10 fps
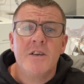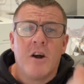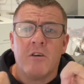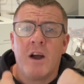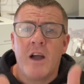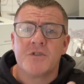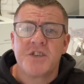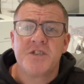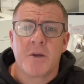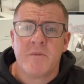All right, I'll
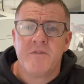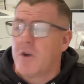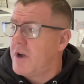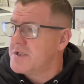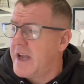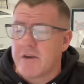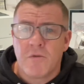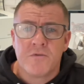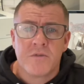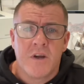see some of you guys later
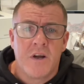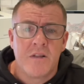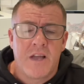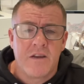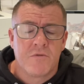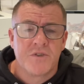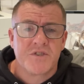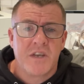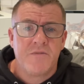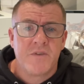on
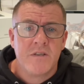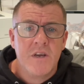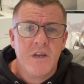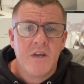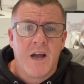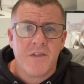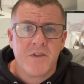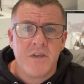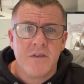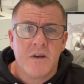this evening at
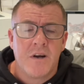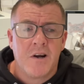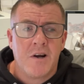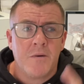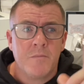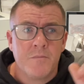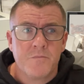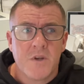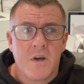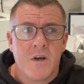the
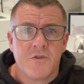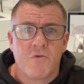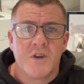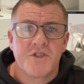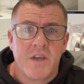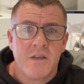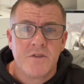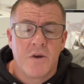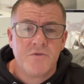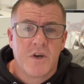Christ the King
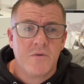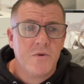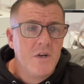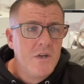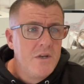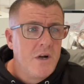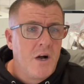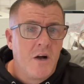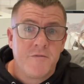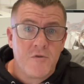dojo
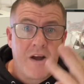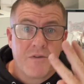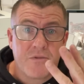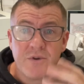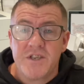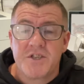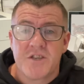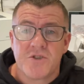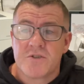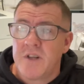for our 3
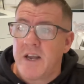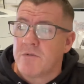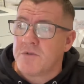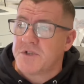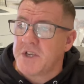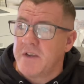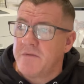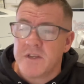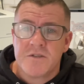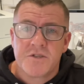sessions later on this
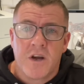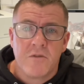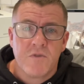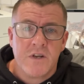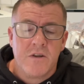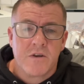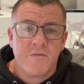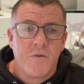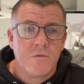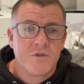evening. So really looking
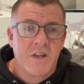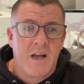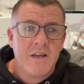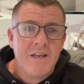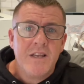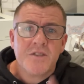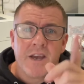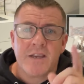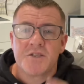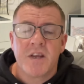forward to that.
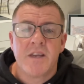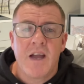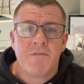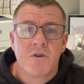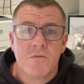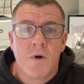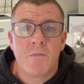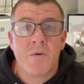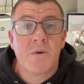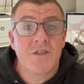Take it steady. Have a good one.
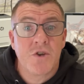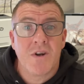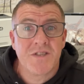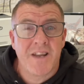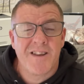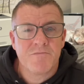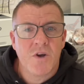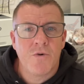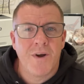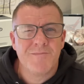I'll catch you guys later.
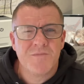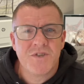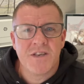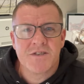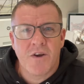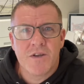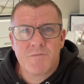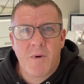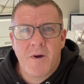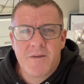All right. Cheers, guys.
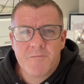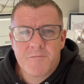Bye-bye.